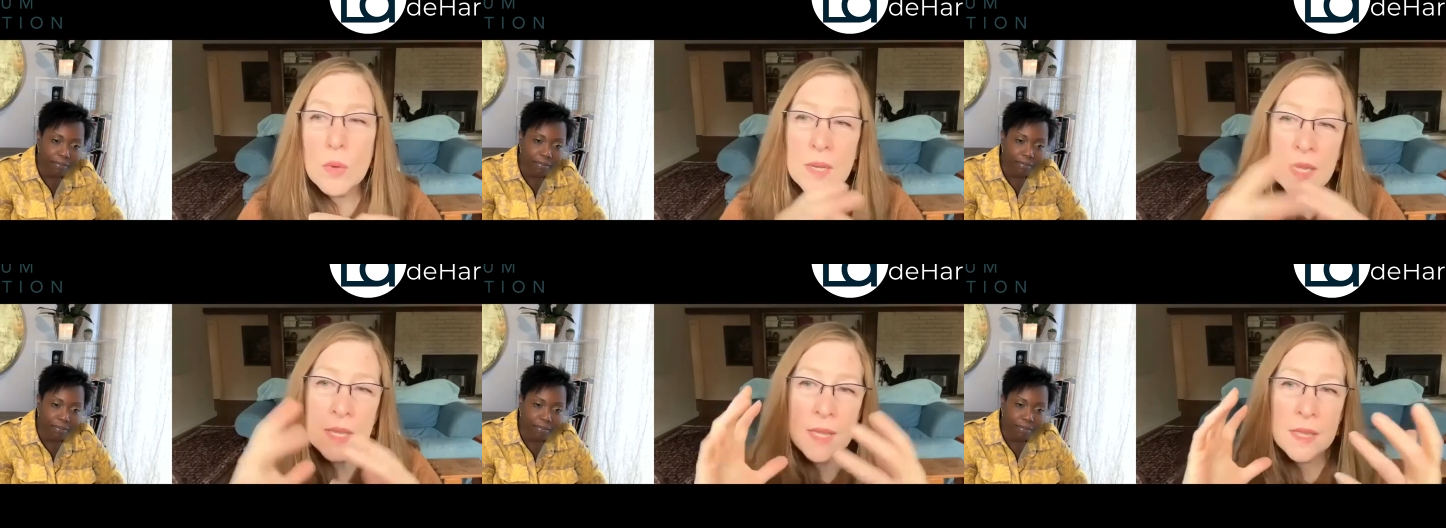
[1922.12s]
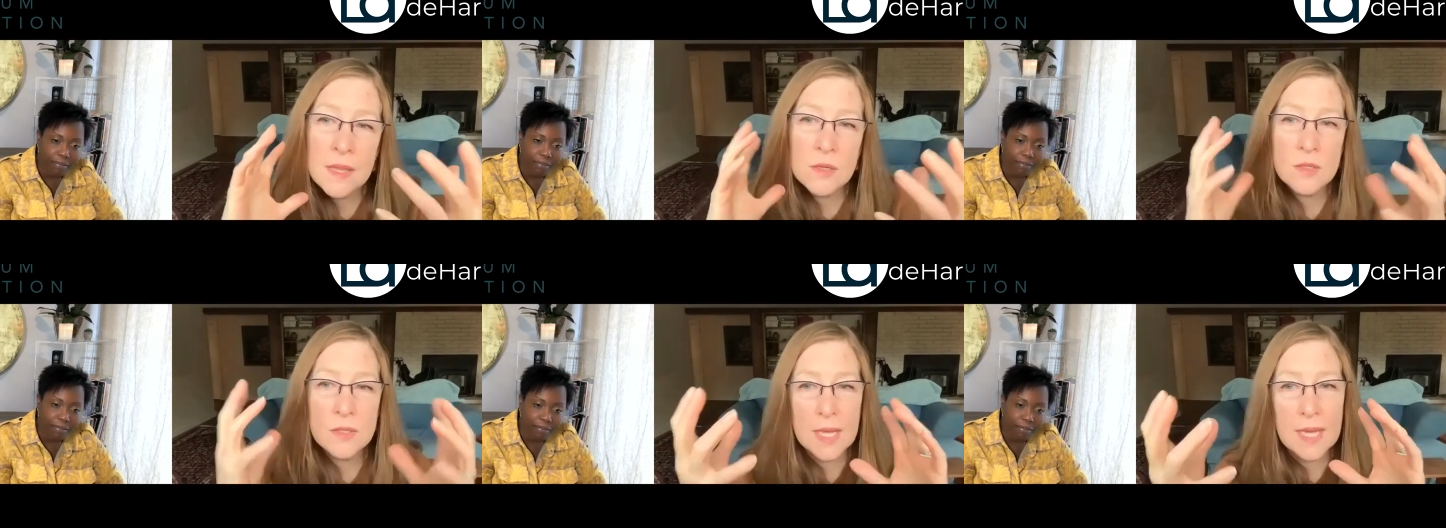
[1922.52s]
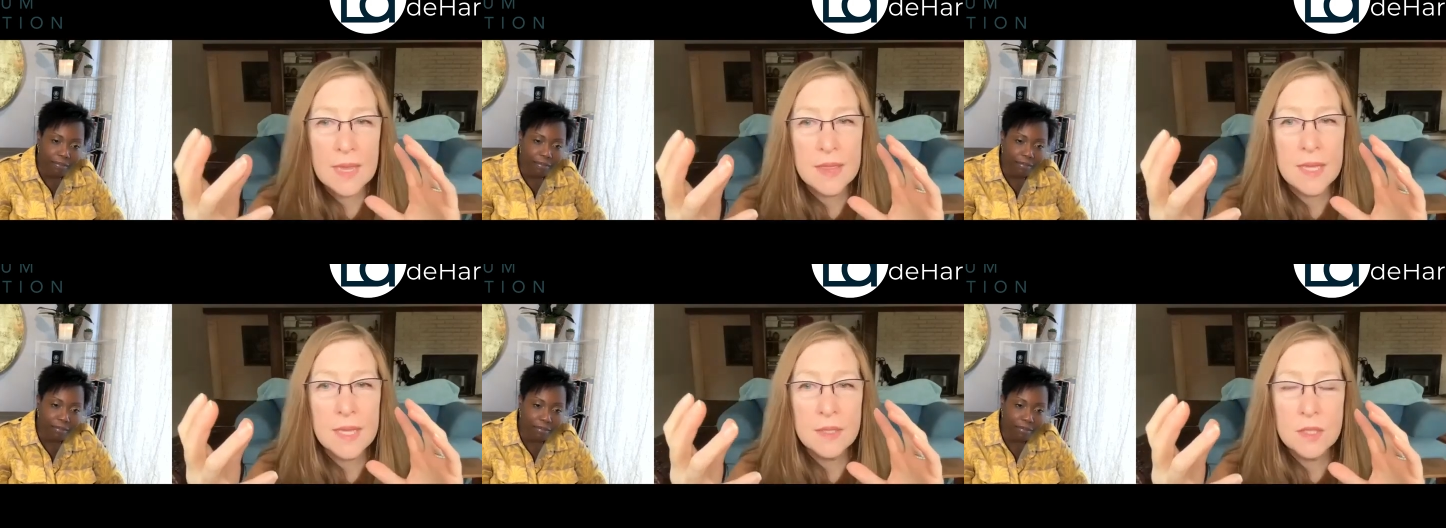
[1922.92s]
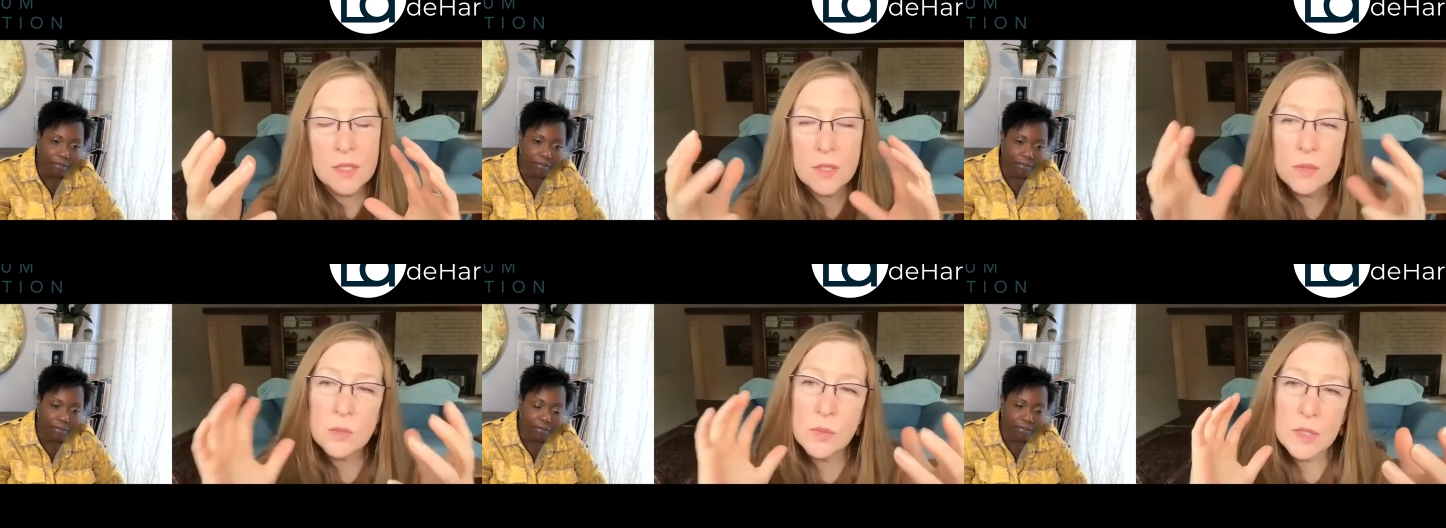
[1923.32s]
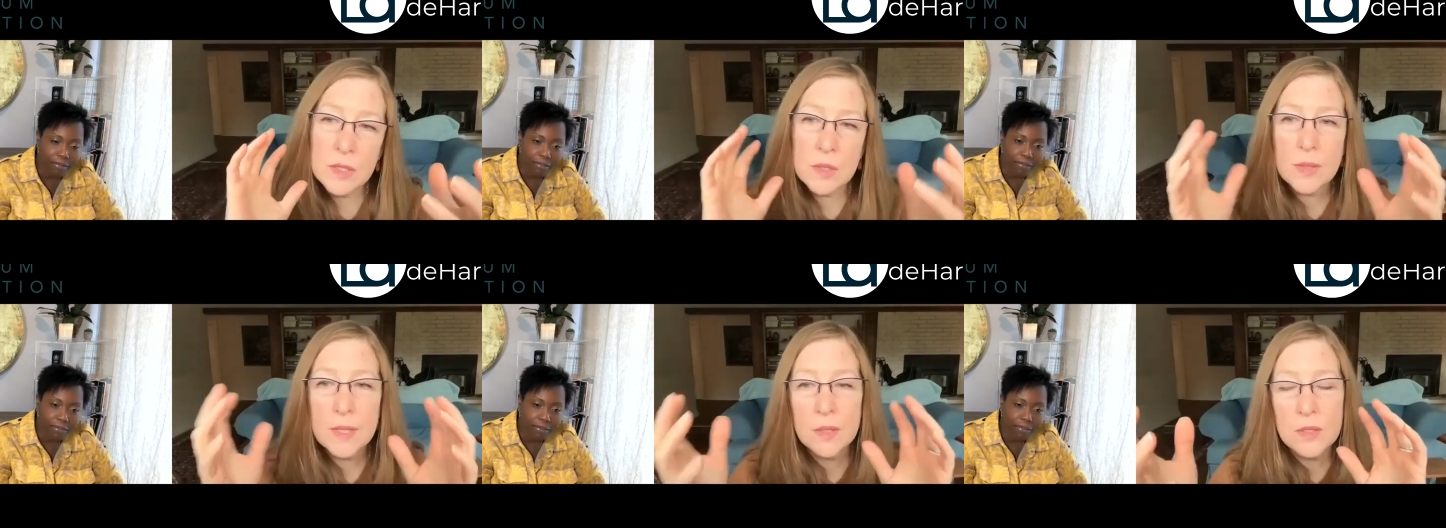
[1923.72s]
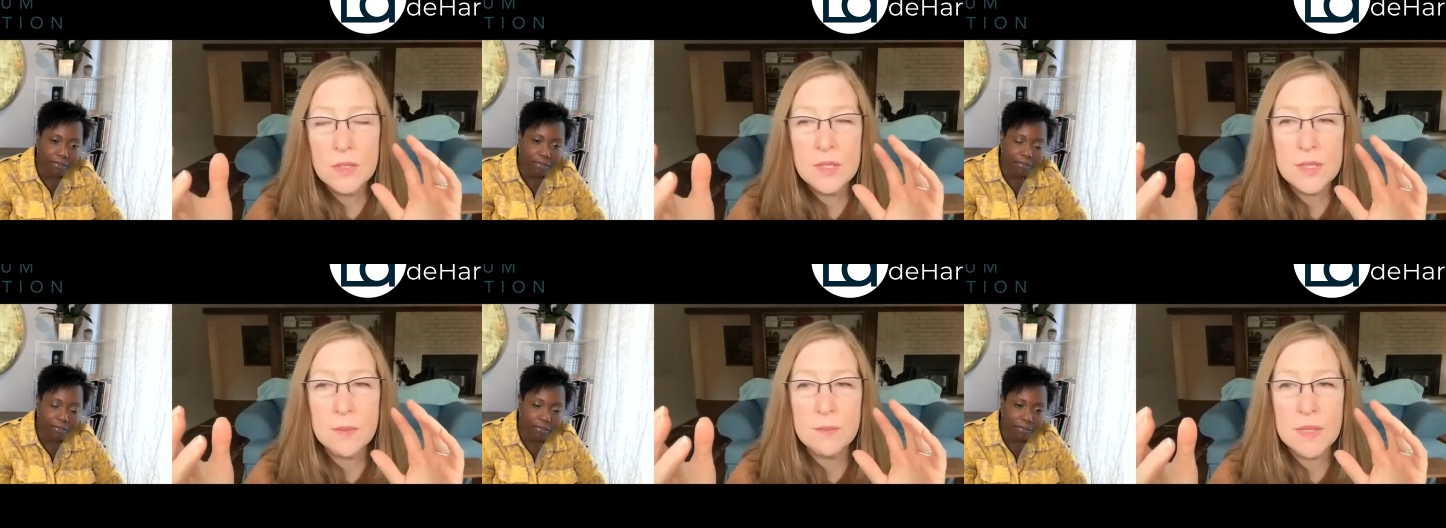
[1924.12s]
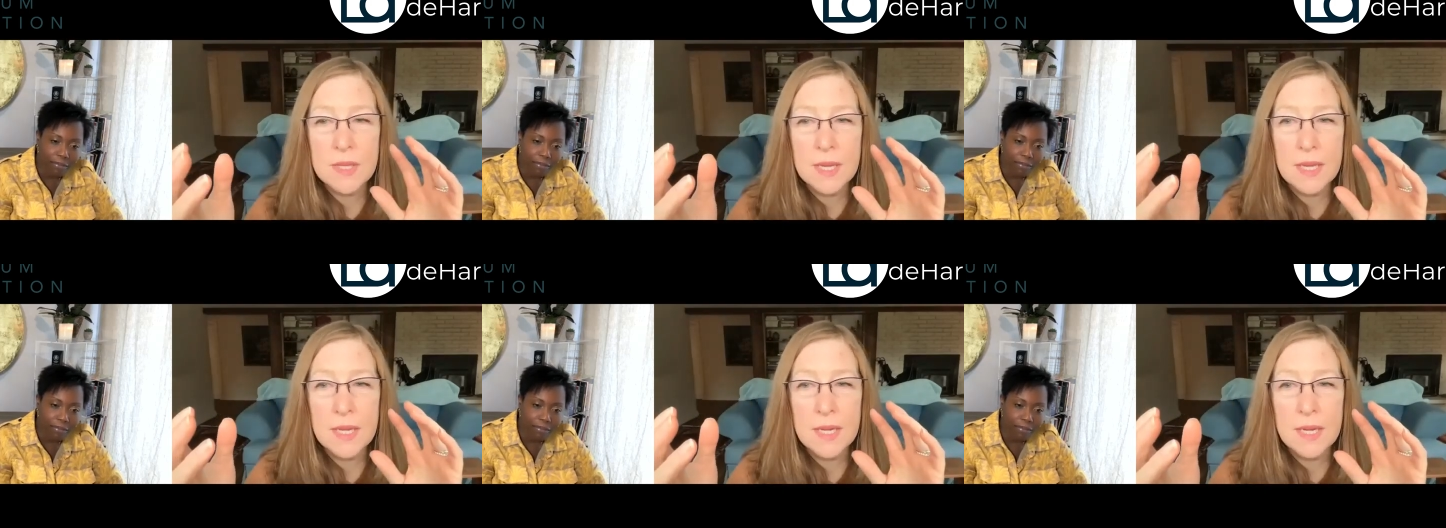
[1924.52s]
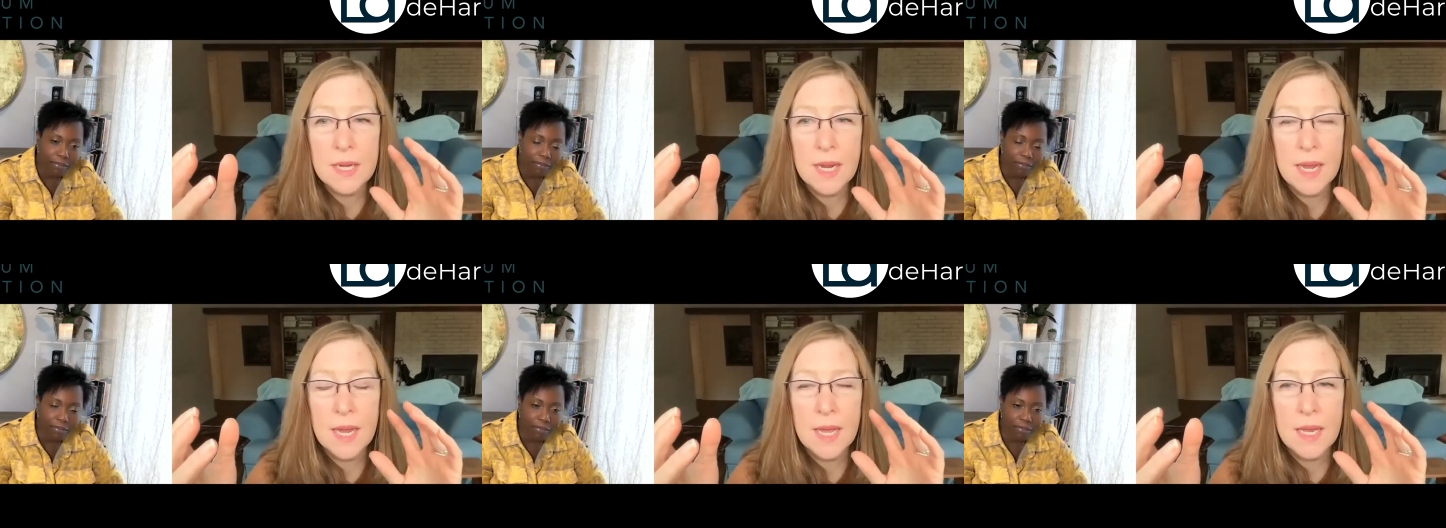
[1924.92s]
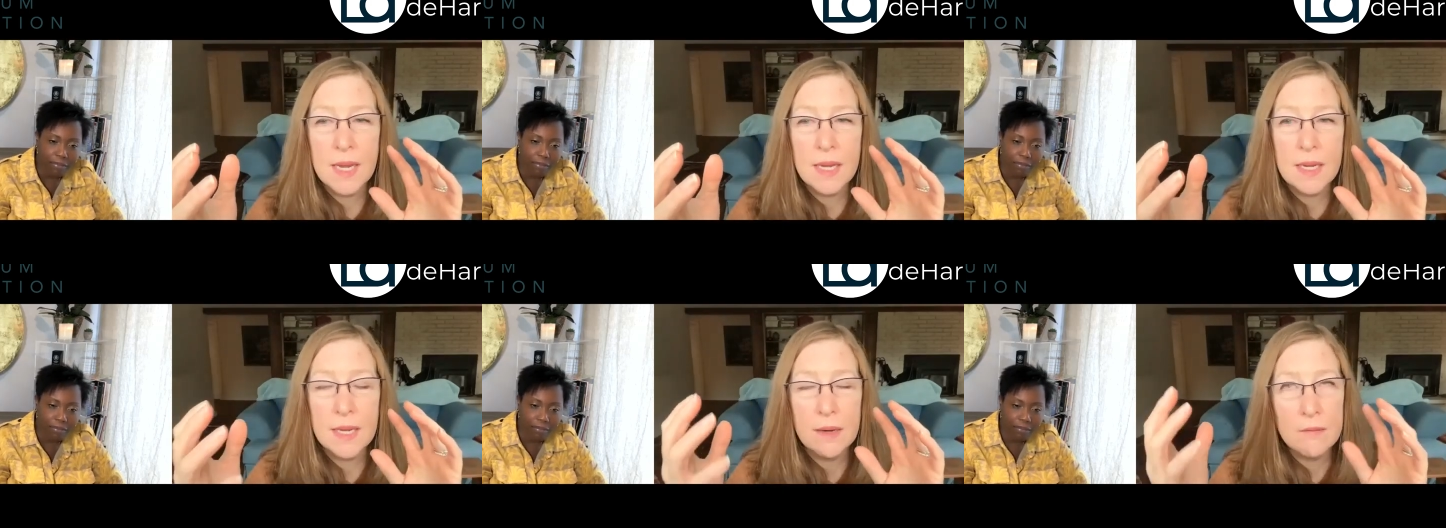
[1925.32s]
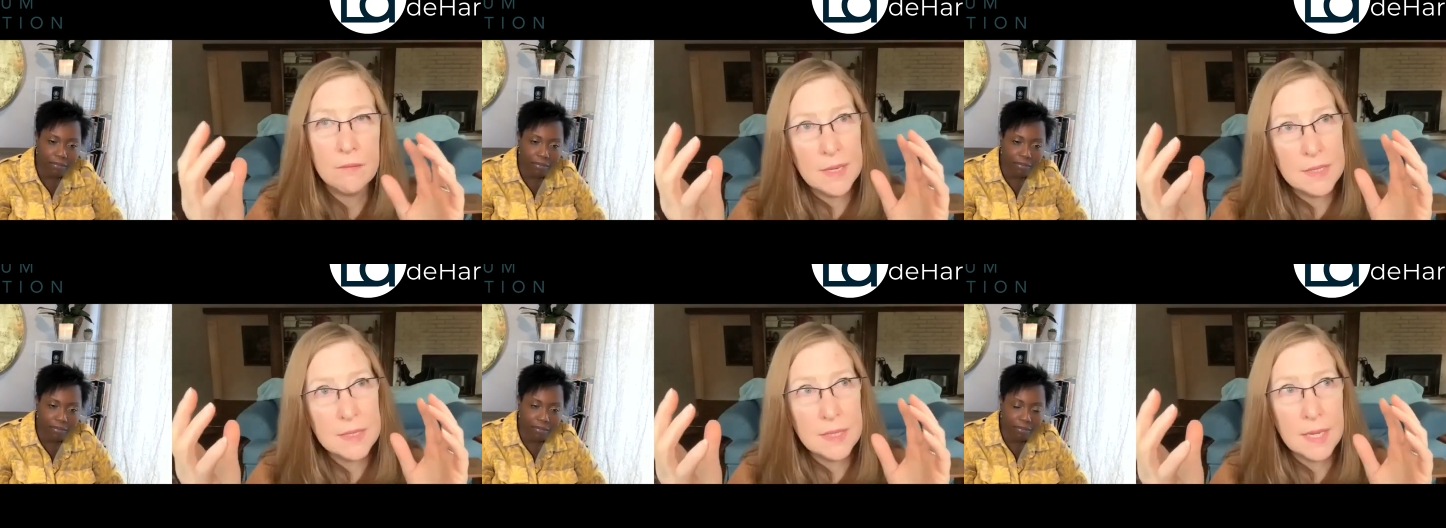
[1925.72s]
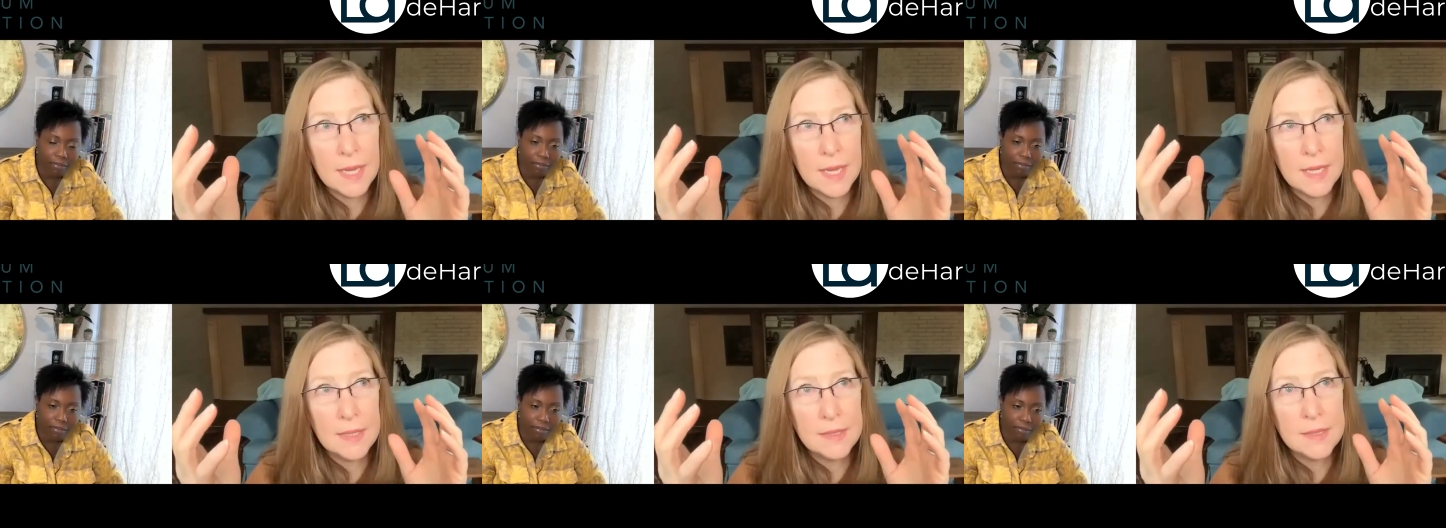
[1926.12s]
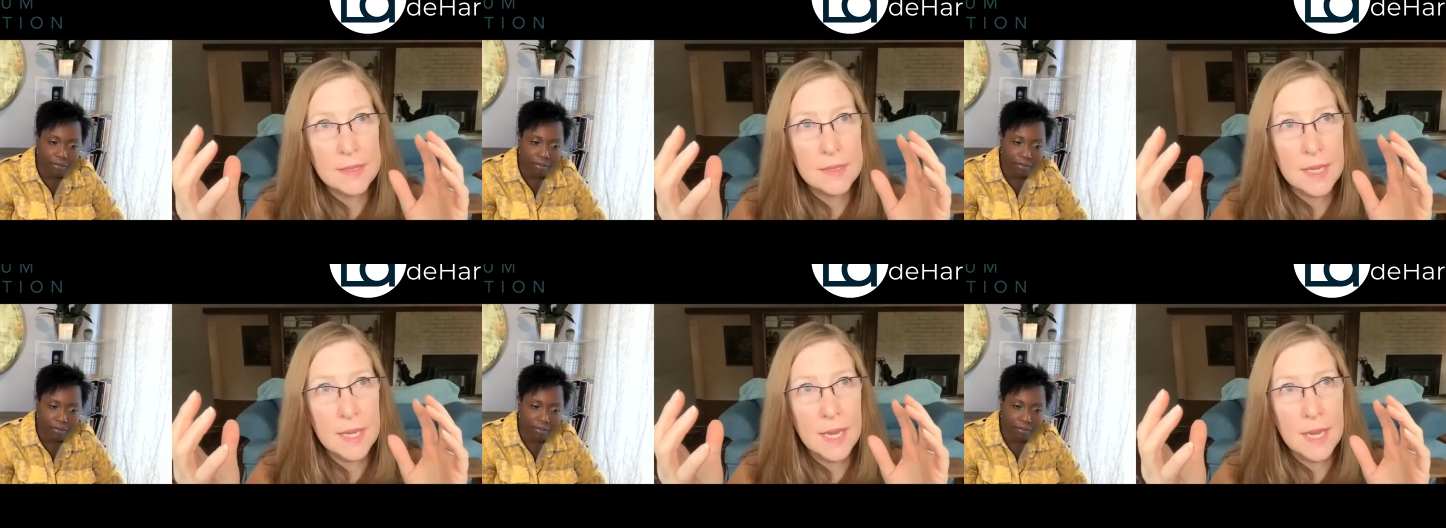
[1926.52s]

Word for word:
Speaker 1: well and i think there's that thing too where you hear something and it resonates